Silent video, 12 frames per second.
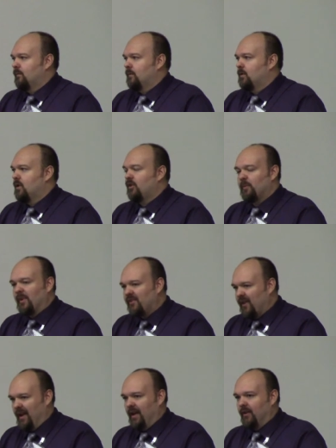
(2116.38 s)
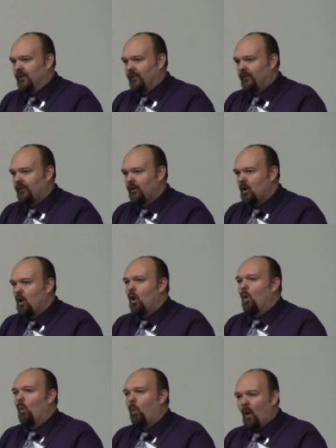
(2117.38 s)
Christmas is
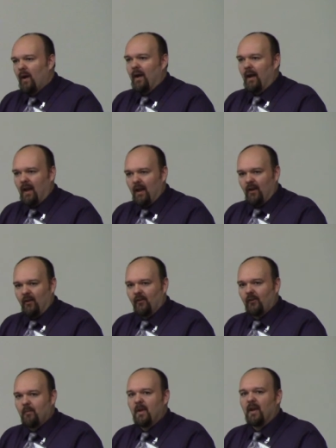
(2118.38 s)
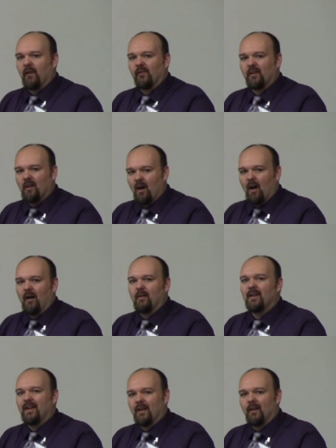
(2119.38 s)
what it is because
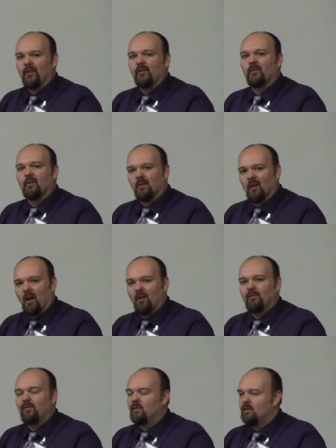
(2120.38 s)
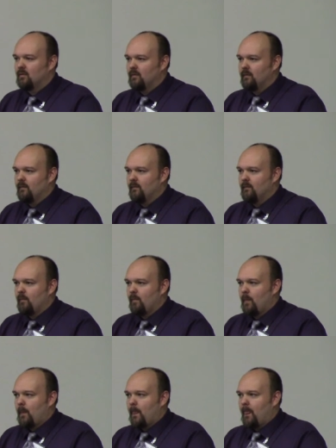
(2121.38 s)
God is love.
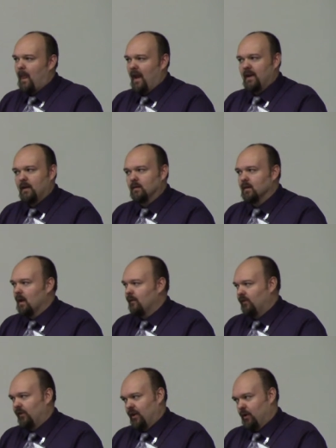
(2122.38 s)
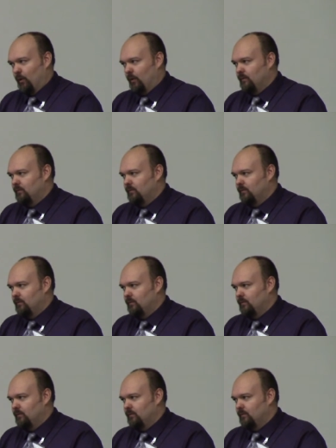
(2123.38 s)
And he loves you.